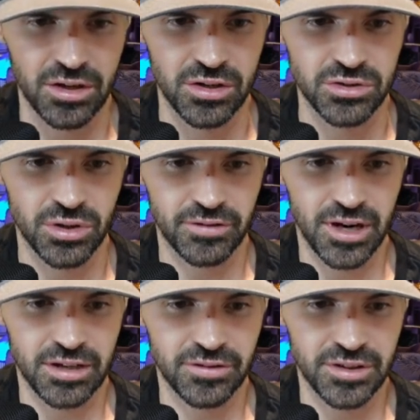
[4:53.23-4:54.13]
So,
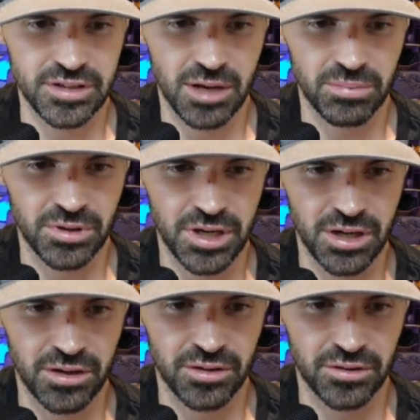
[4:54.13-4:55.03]
for example,
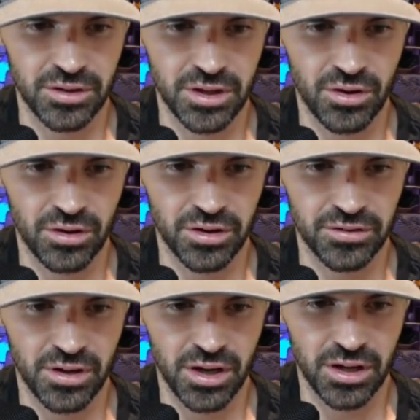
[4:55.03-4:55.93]
here the
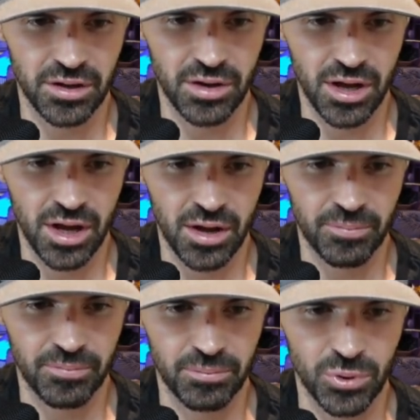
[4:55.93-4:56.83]

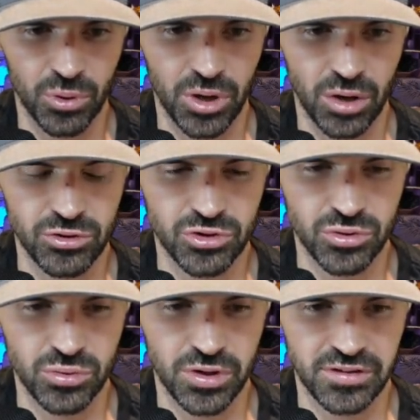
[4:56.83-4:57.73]
RSI broke out
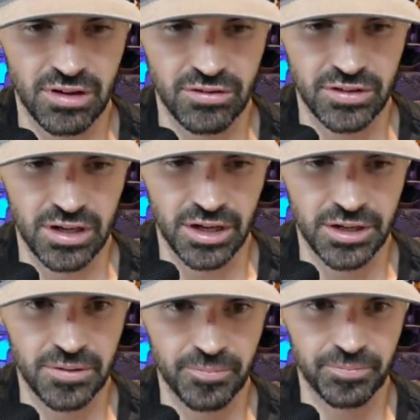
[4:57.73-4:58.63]
through the 70
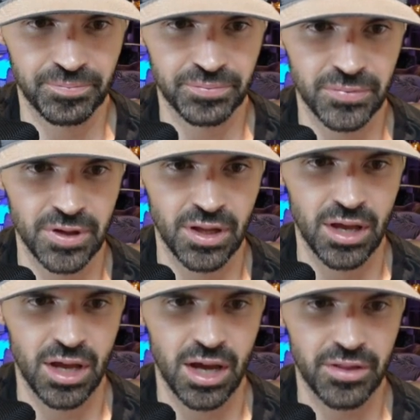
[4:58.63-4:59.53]
line,
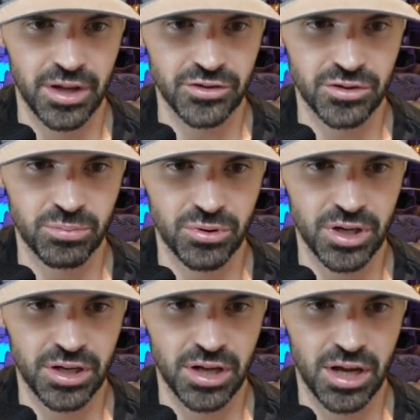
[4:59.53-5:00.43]
and that just put
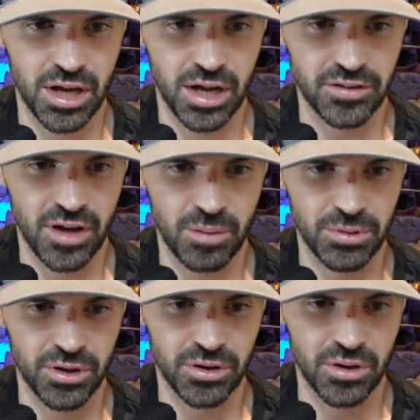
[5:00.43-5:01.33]
in a top
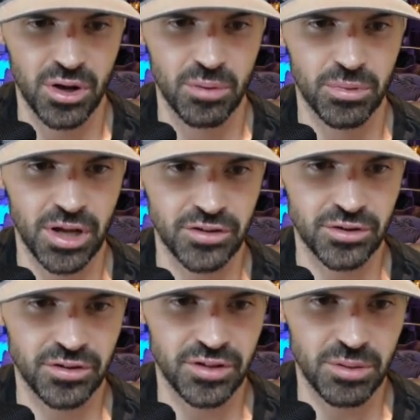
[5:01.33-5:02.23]
here. But as you
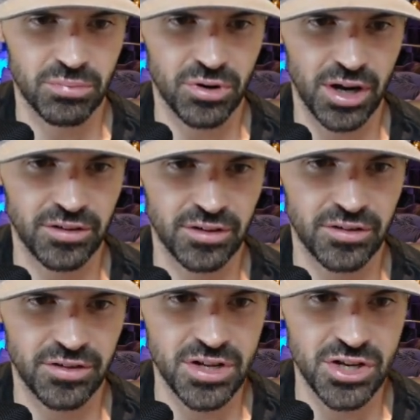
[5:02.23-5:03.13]
can see, price
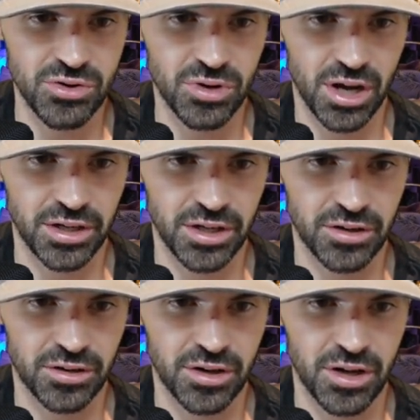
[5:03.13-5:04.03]
continued on here